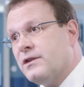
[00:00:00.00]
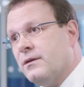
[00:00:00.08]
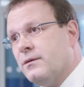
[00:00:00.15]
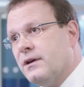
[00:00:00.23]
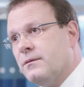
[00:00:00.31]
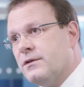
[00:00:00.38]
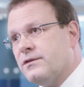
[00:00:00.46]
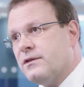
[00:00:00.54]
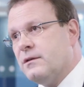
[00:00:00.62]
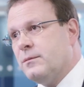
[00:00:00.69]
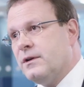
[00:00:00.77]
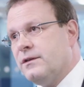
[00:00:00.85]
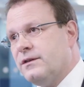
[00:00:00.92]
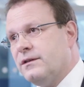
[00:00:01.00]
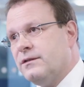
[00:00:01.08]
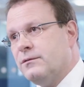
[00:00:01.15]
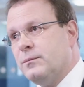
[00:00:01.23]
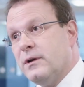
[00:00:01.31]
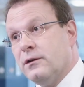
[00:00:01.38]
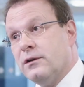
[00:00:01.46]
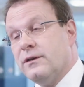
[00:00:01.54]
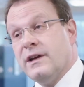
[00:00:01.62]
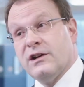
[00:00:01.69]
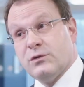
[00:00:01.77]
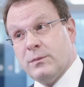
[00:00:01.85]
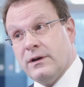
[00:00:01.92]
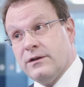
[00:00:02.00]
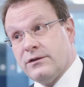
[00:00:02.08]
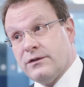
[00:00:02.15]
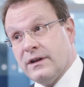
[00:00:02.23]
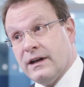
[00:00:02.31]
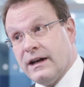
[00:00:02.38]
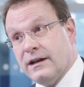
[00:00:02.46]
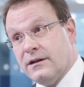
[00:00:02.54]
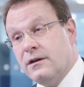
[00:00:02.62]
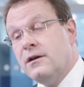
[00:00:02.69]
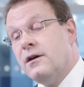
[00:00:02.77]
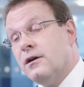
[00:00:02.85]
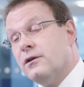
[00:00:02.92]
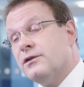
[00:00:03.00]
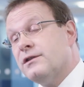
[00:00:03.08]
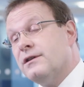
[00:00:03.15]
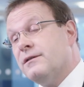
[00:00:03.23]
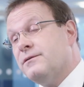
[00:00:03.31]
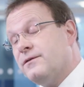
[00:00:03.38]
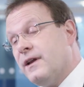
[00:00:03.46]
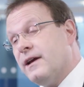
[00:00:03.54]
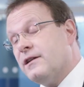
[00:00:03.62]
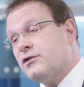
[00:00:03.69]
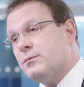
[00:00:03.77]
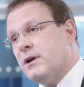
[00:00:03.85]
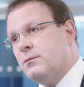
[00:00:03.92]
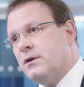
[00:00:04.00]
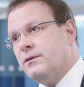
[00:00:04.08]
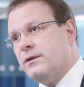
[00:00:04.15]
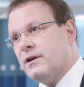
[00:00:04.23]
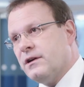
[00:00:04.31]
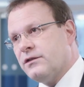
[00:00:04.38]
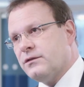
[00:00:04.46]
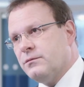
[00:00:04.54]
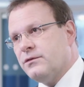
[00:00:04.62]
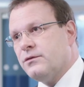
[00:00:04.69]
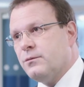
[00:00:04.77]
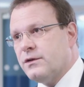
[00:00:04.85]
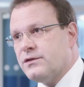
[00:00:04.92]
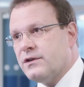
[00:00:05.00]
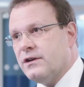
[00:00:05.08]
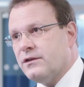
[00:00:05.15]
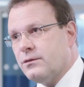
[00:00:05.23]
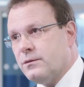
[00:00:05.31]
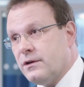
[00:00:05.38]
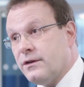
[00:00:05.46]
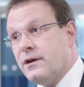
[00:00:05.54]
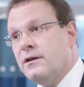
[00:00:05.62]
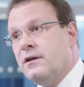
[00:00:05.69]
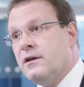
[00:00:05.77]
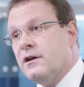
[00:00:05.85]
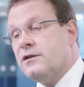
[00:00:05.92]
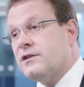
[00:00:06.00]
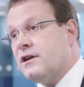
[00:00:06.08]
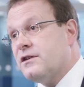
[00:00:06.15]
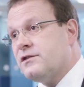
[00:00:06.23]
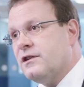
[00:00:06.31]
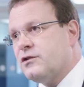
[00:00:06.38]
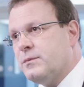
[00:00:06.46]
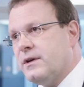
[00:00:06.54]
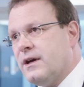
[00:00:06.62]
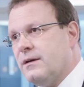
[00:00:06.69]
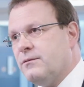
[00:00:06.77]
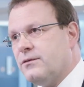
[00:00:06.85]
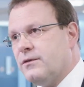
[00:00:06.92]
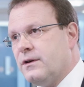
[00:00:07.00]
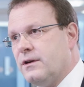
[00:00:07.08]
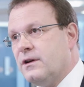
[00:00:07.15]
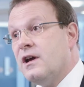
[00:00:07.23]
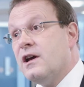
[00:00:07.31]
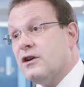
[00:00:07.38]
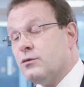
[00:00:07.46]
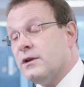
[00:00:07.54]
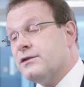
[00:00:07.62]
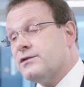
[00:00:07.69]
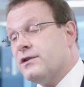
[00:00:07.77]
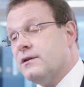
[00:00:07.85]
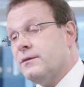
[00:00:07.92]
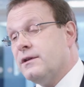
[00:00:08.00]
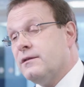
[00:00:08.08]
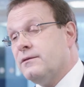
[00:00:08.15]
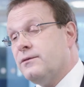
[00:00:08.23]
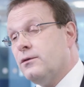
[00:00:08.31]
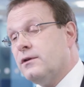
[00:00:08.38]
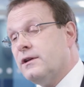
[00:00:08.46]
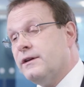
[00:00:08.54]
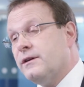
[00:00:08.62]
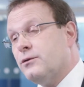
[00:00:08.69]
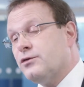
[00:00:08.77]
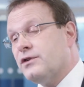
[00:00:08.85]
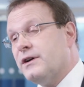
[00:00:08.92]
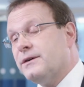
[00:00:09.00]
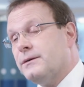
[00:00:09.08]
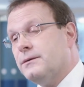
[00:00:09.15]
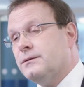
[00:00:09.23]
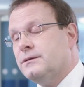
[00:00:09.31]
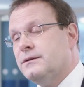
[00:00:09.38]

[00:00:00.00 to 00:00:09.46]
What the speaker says: that would give us the ability to build on the experience they had and also to flex by moving customers from one site to another as assets became free, as well as serving the full clinical cycle.